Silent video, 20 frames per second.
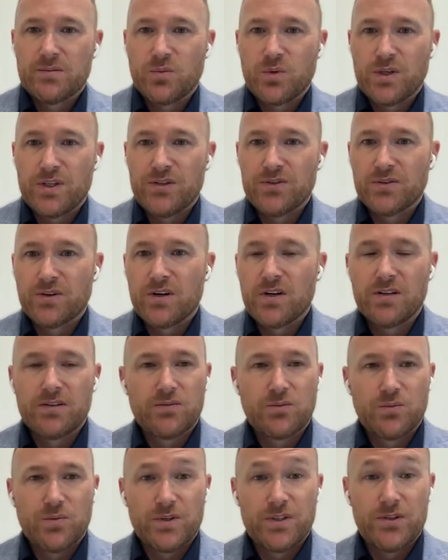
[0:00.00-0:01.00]
when you
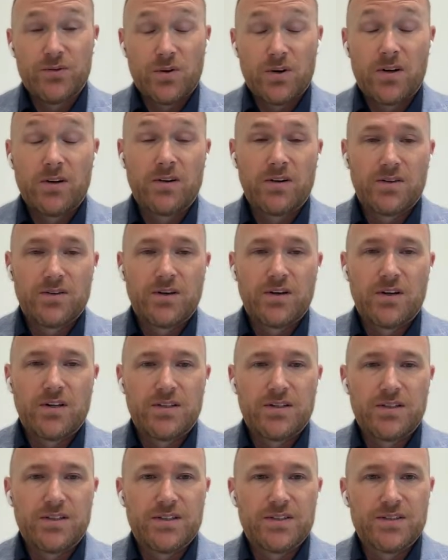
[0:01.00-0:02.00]
are on the
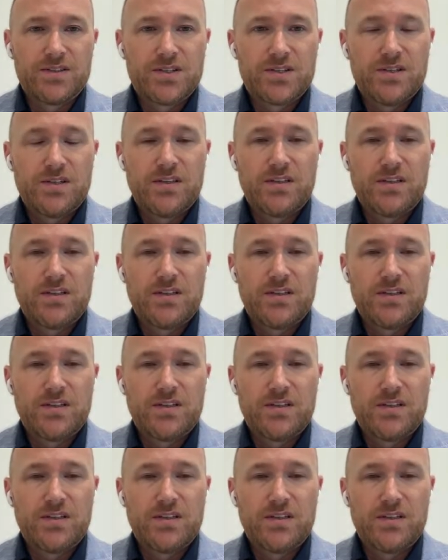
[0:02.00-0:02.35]
holidays